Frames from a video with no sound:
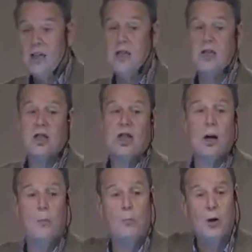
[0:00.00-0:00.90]

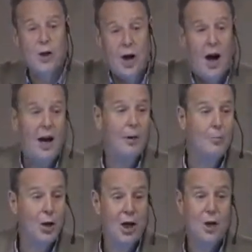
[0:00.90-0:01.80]
relationship with
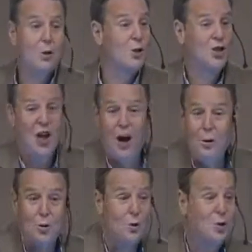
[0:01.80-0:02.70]
God and with others,
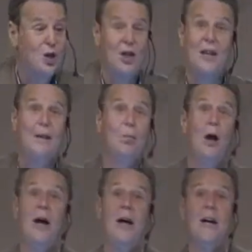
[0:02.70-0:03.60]
those are still
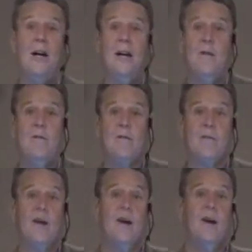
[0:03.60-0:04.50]
in play.
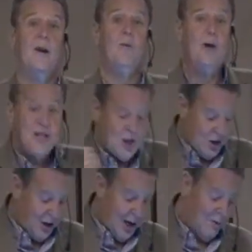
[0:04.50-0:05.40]
We
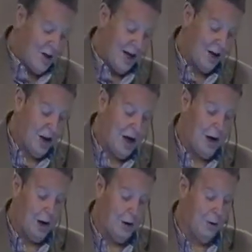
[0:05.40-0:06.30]
still have that
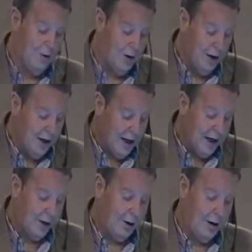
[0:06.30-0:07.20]
law
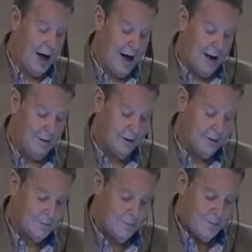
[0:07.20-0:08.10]
in our lives.
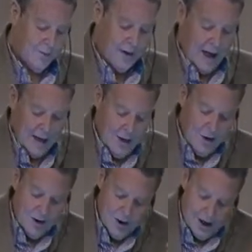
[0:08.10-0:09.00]

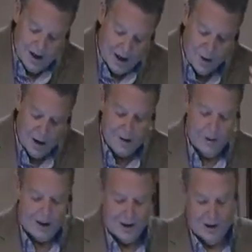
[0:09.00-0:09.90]
I,
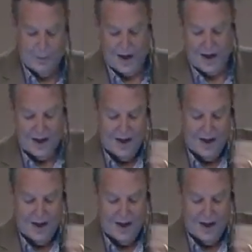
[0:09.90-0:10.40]
think about a young